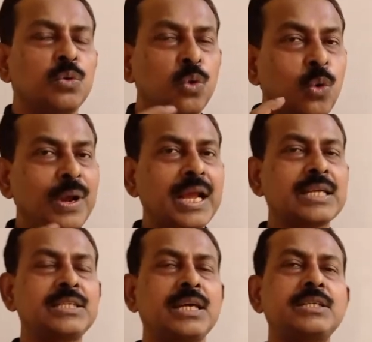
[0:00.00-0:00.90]
who
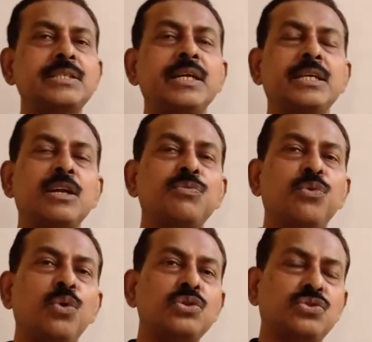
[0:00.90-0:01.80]
exerts greater
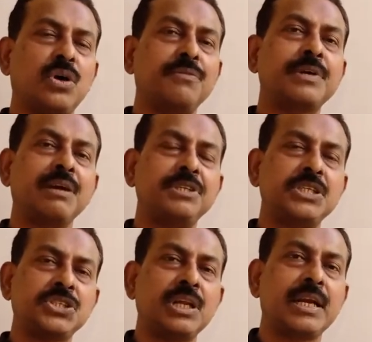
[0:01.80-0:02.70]
force of
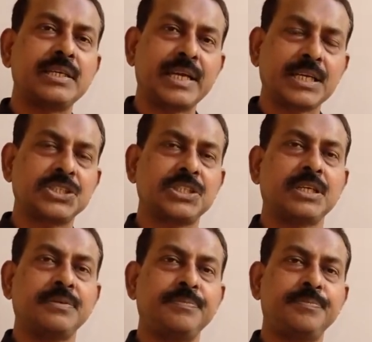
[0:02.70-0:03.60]
gravitational
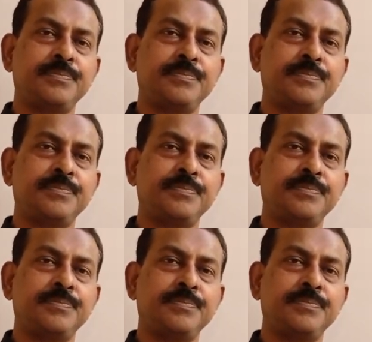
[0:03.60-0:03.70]
attraction?